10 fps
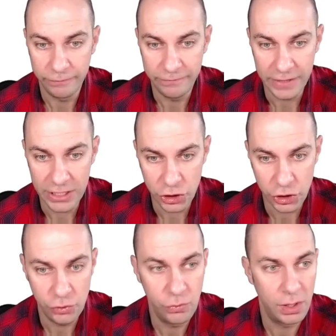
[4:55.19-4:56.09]

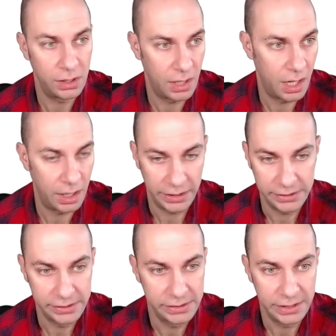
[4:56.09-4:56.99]

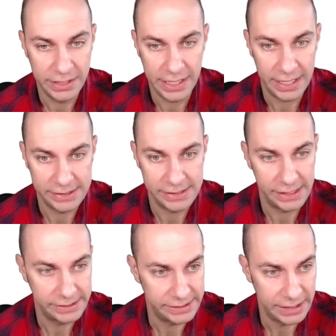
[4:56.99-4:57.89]
visualize the S S